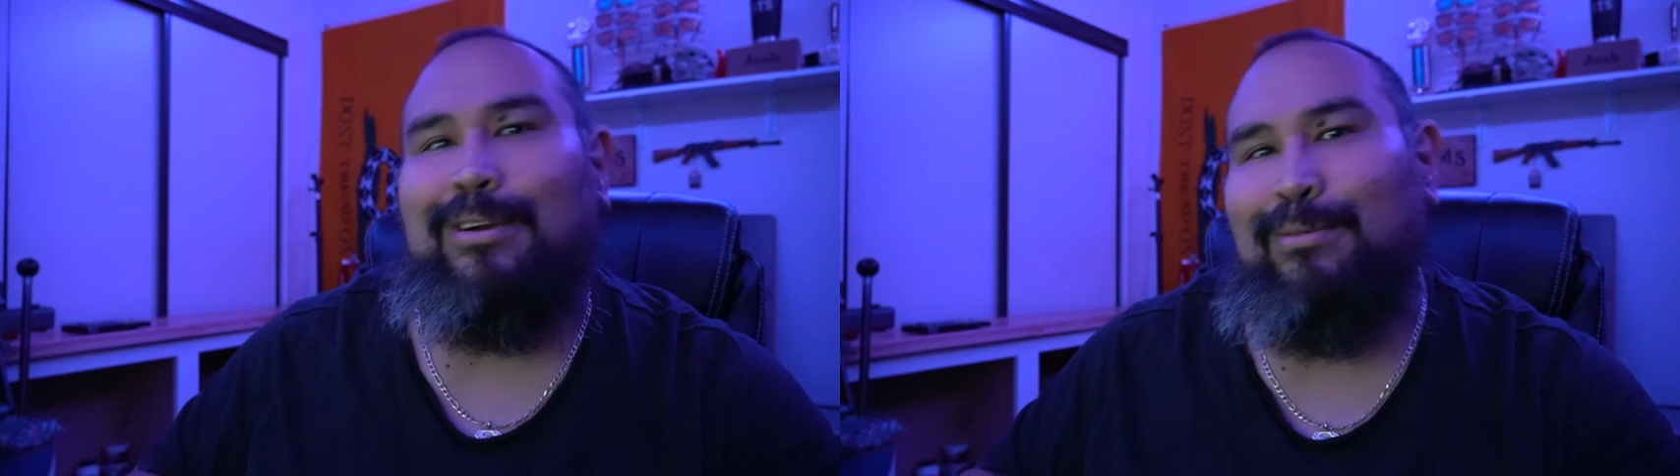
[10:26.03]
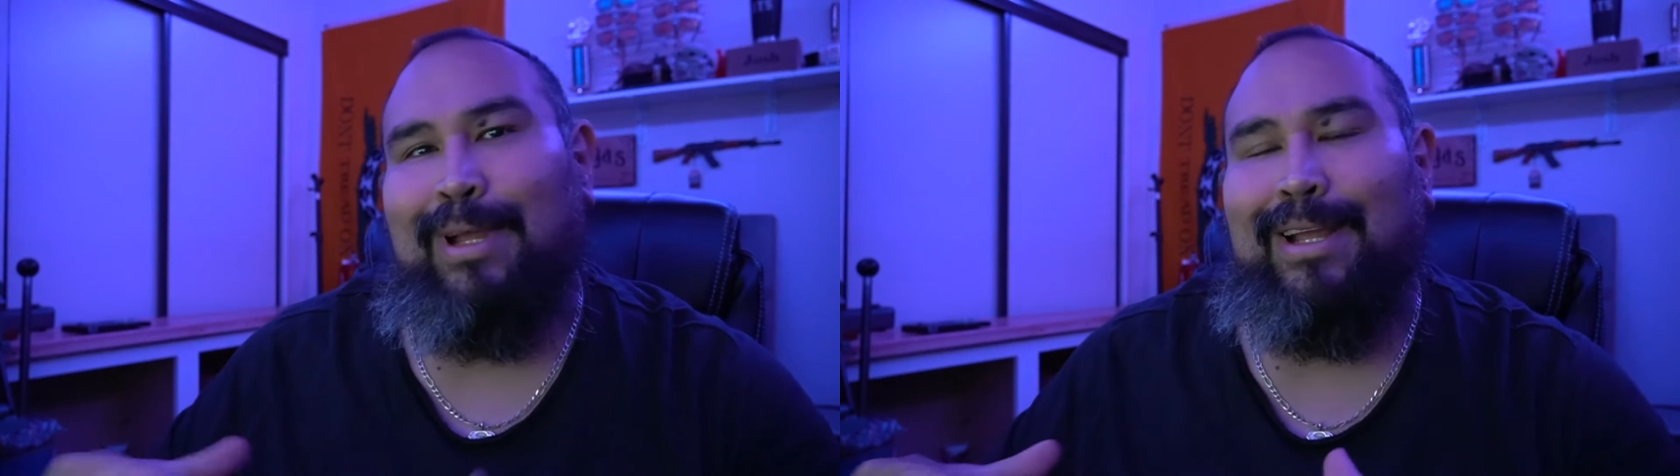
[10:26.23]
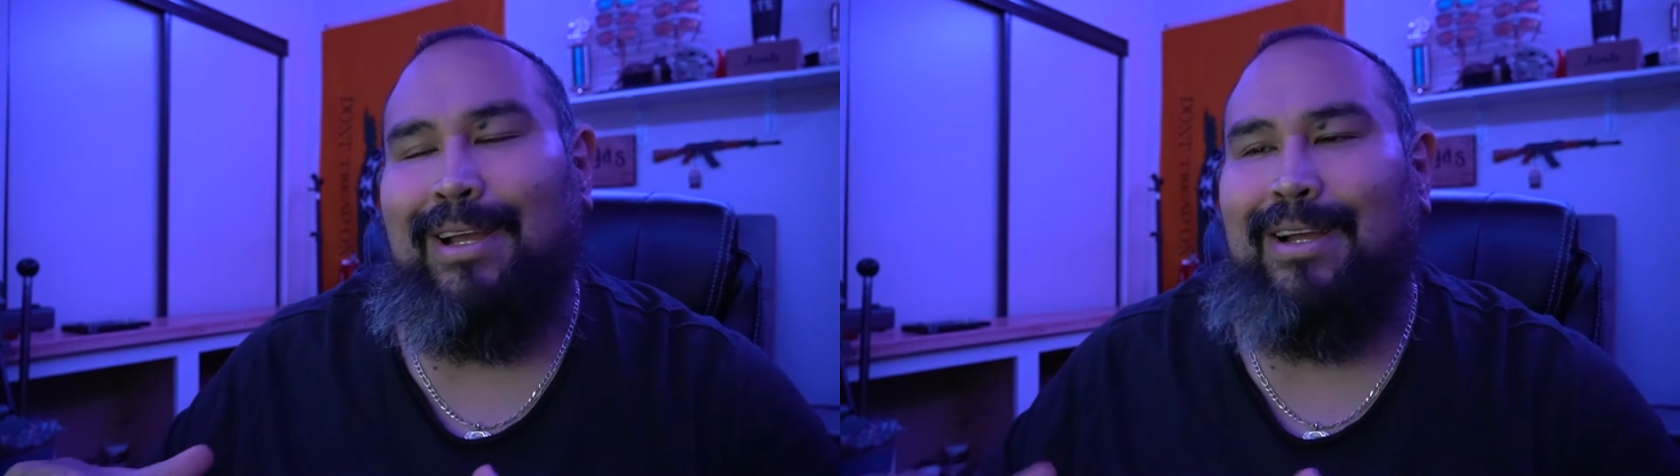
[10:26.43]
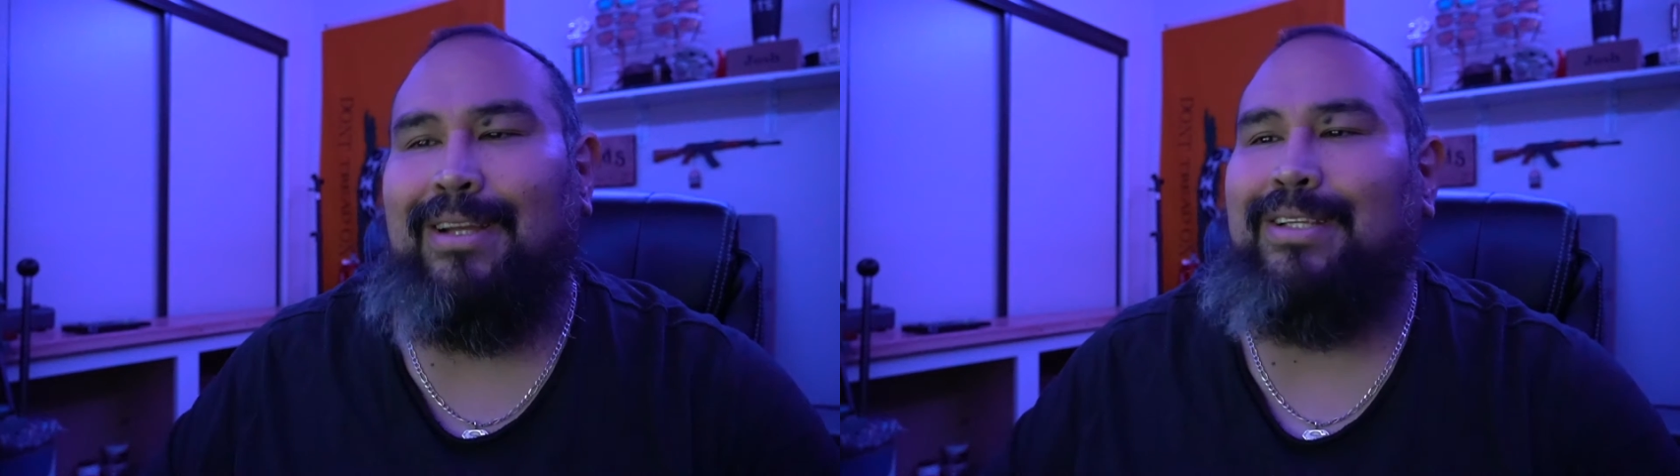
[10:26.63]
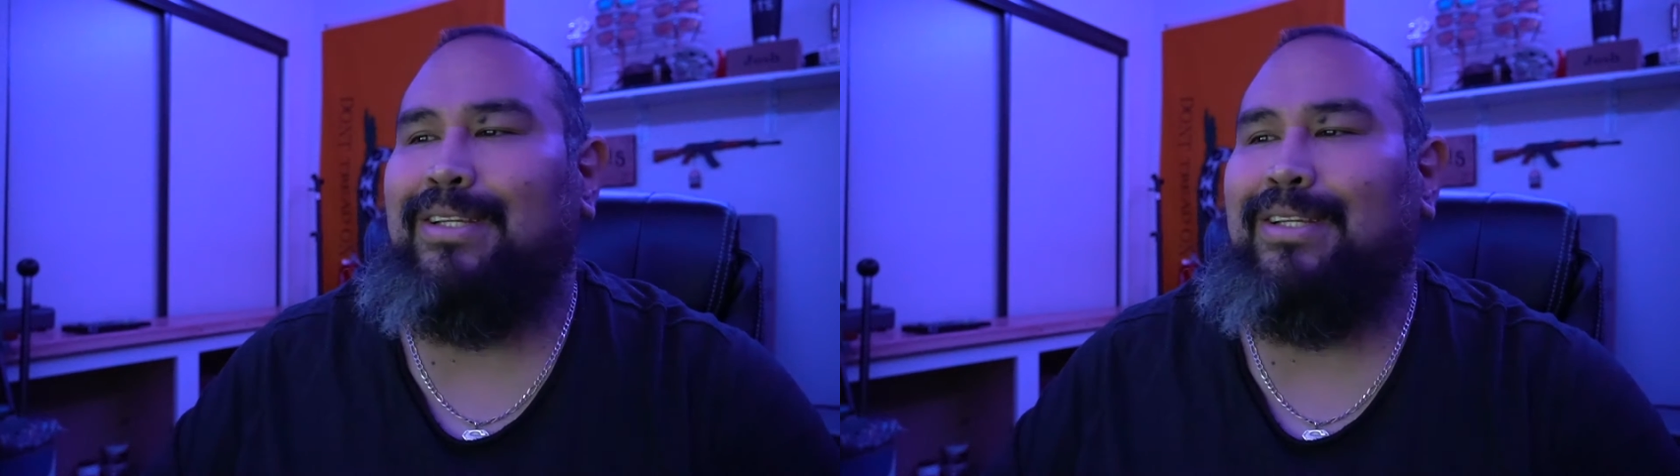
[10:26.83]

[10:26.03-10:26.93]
Oh my gosh,